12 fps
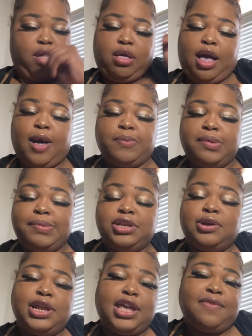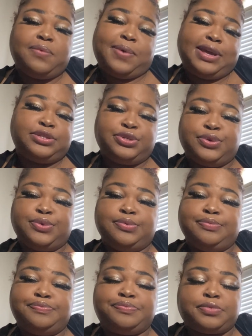I will be doing a giveaway
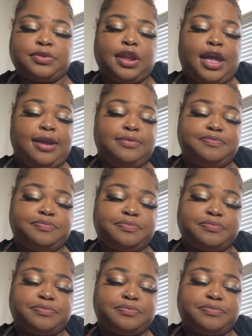soon. Okay.